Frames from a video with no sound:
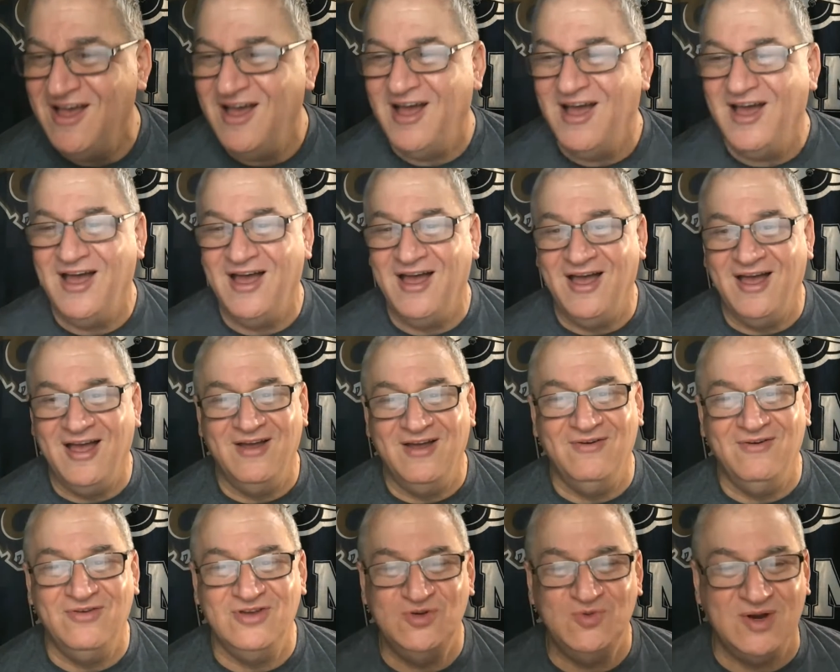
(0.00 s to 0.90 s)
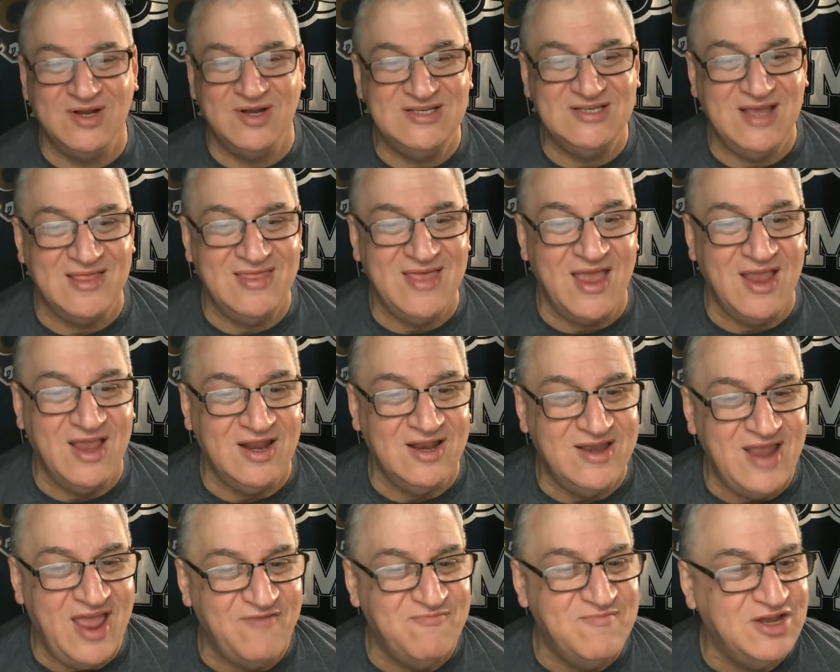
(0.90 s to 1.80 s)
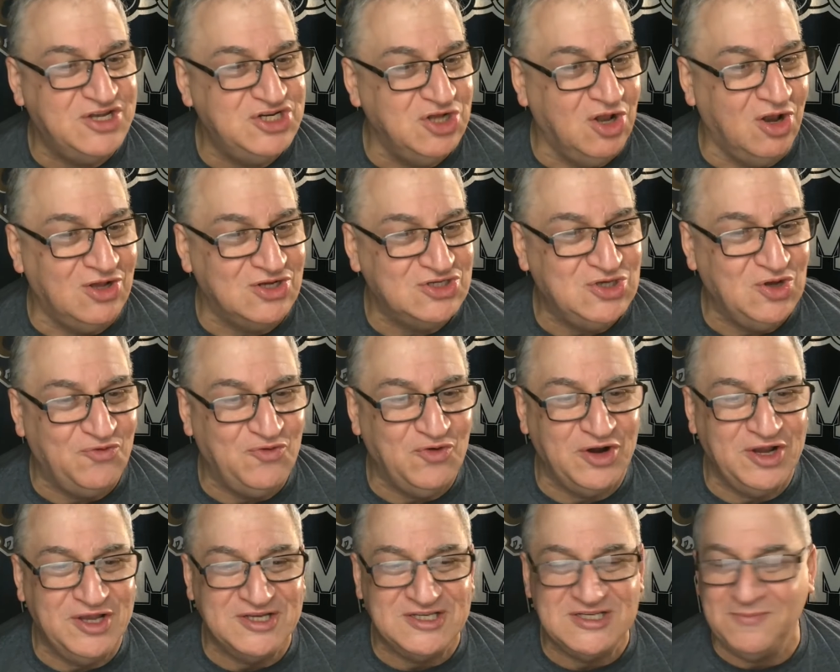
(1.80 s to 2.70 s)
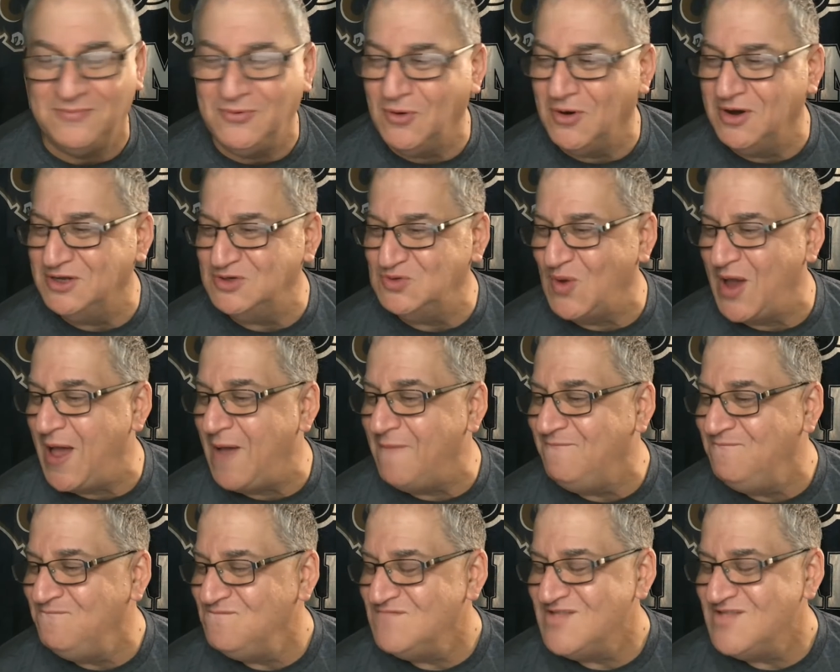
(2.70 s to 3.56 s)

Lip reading: We just want to say thank you to Dave Mitchell also for his support as well,